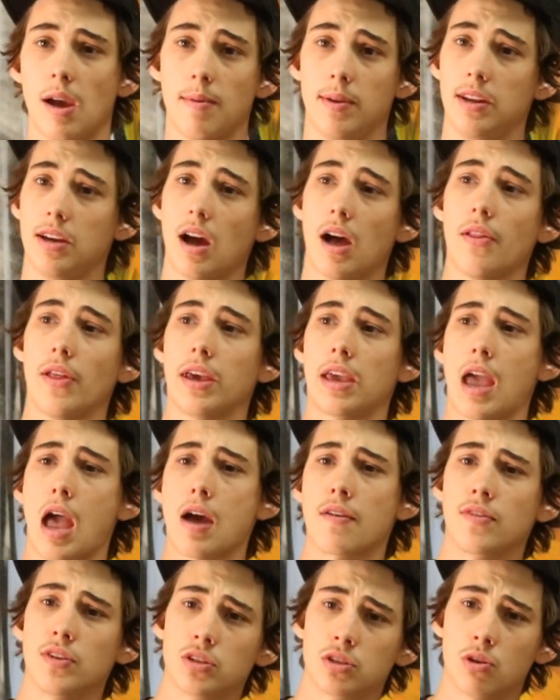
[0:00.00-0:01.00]
I mean, you got like
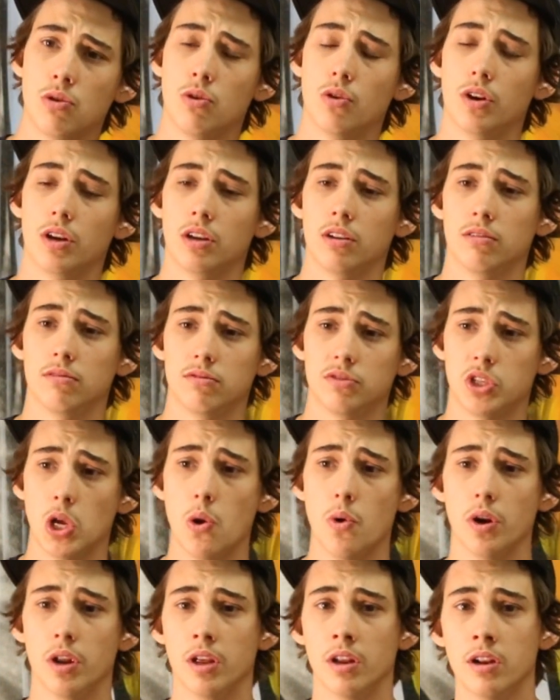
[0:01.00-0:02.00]
half a Scootering
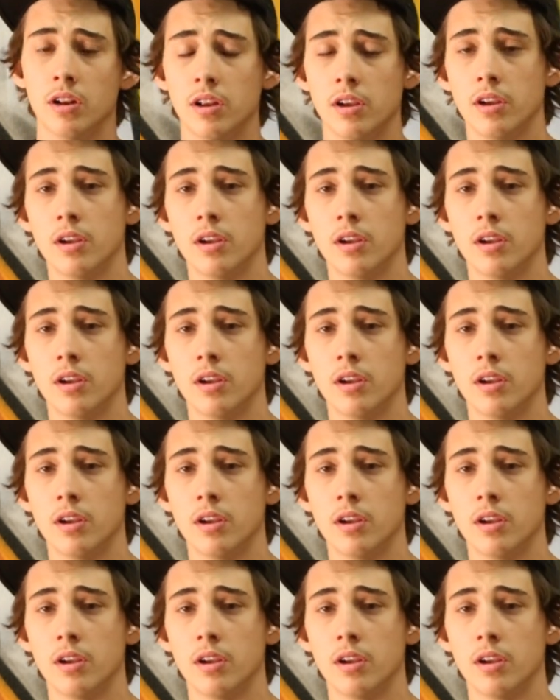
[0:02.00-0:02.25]
doing it.